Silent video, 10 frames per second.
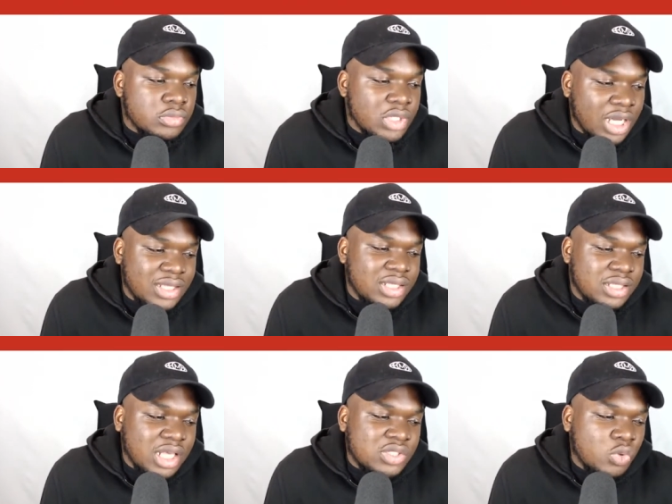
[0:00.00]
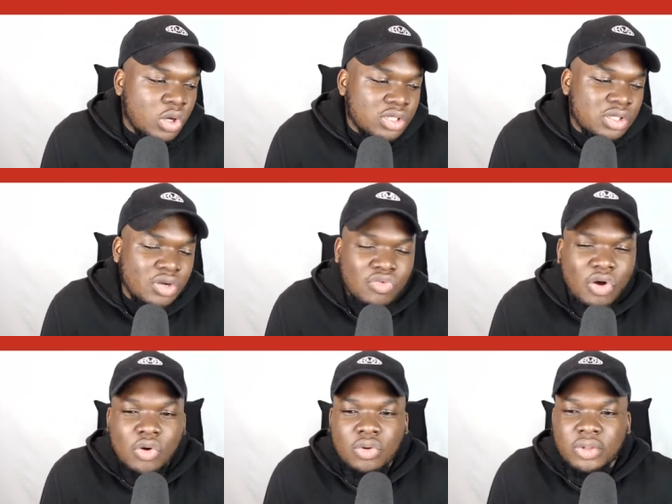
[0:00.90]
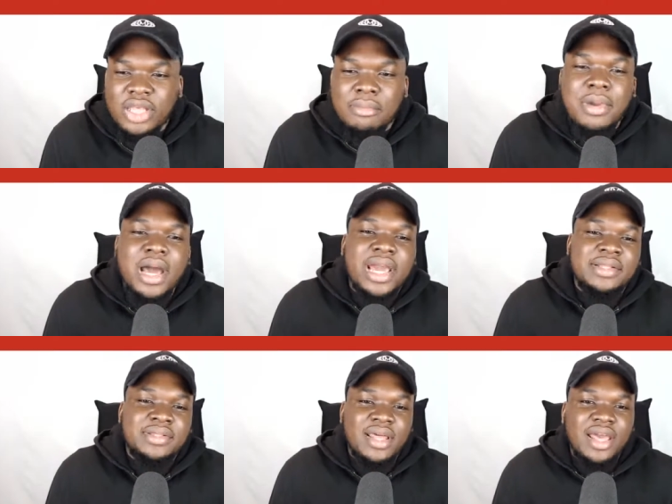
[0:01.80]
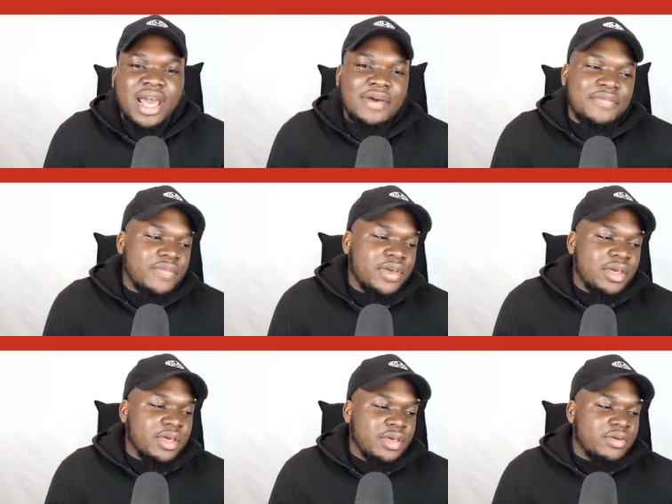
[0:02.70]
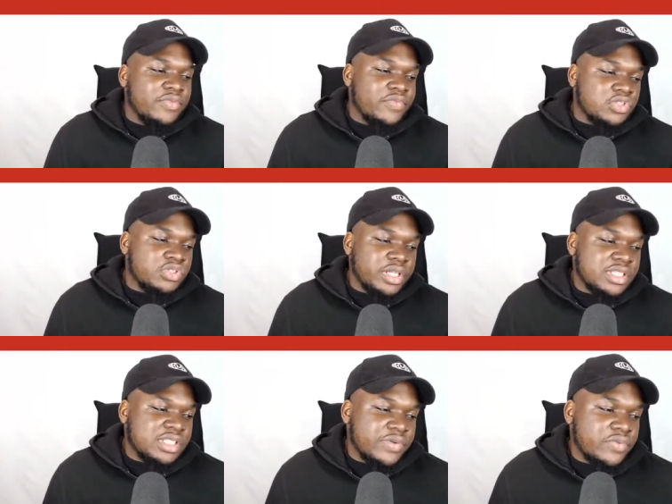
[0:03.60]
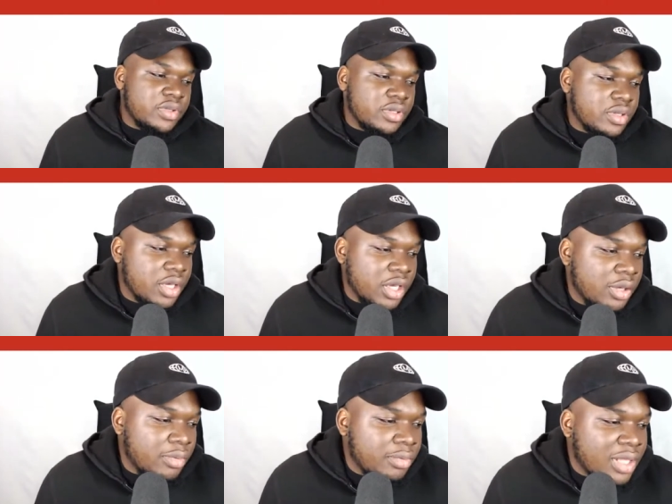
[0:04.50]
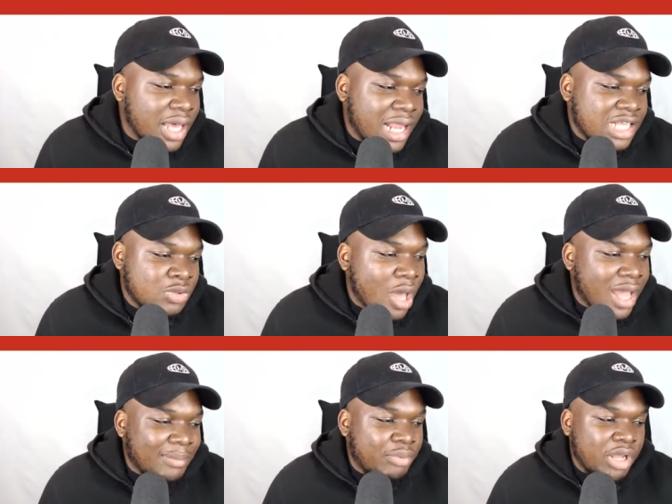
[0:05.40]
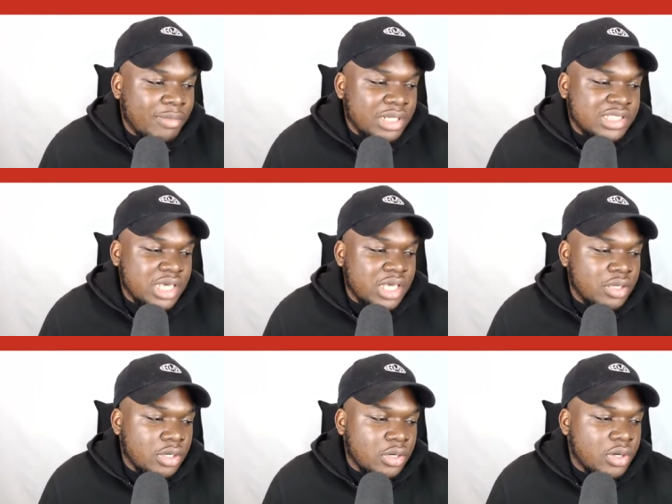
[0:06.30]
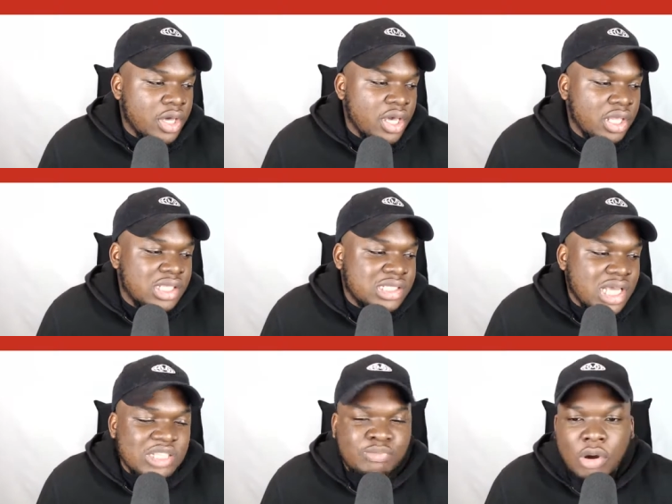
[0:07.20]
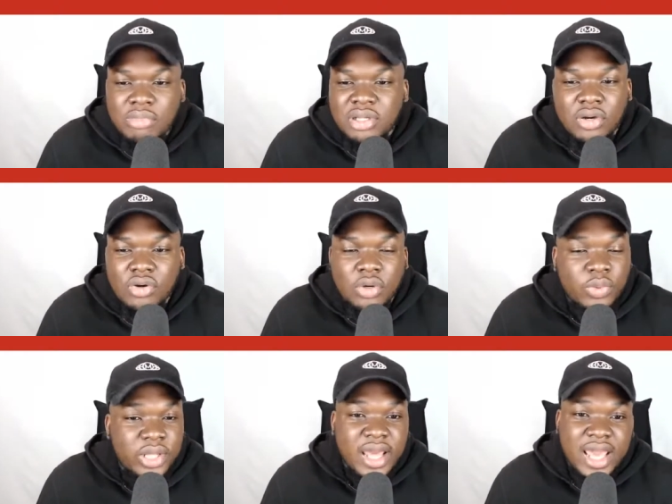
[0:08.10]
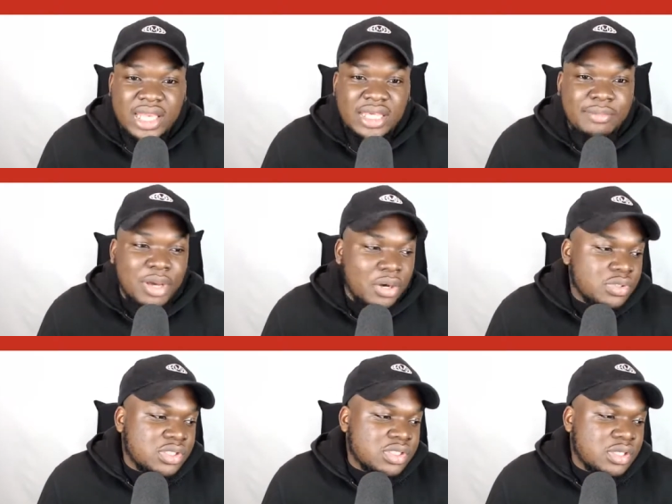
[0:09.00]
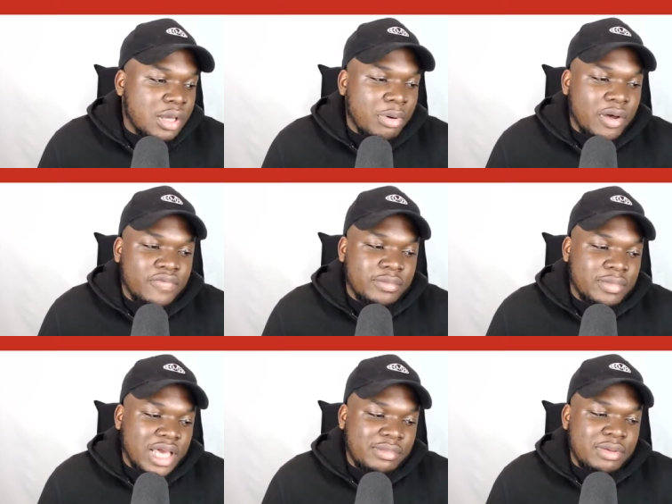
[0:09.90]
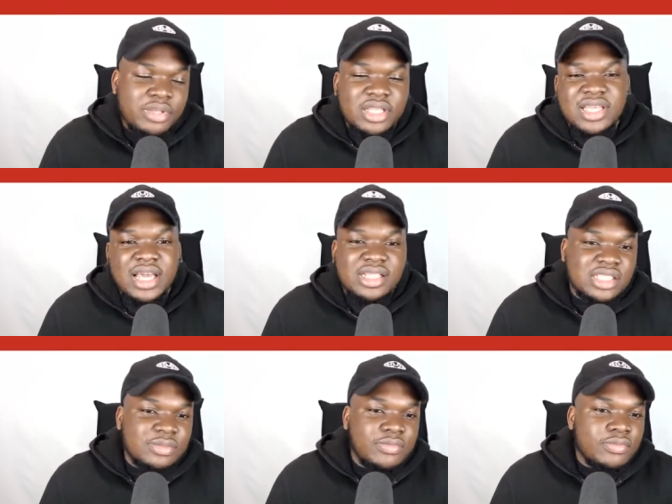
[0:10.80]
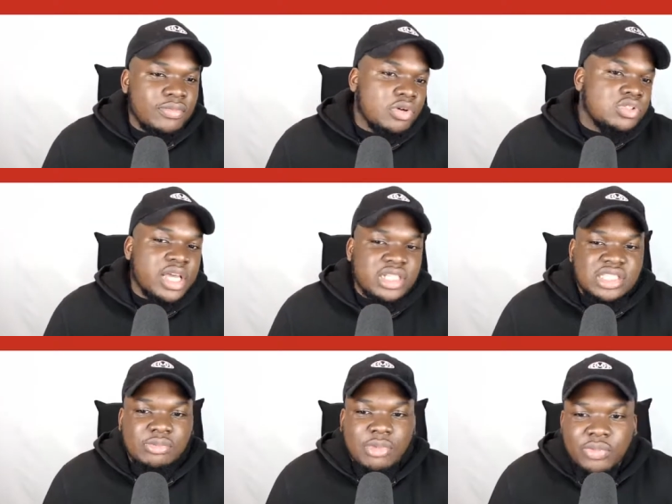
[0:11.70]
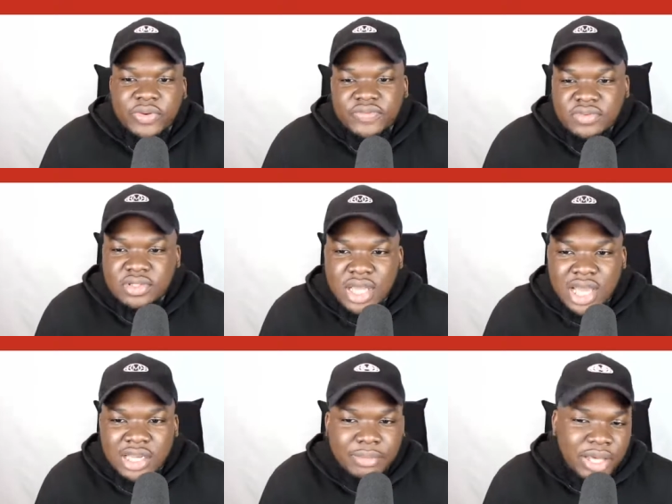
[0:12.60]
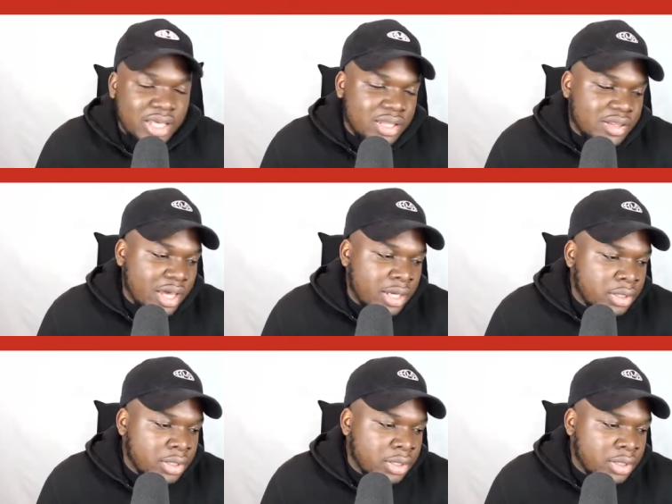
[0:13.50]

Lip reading: I think that's what the role in mind they have for Trent Seven. And that's why I pretty much say, you know, this guy's probably not going to win any belts apart from like maybe the tag team one with Tyler Bate and that.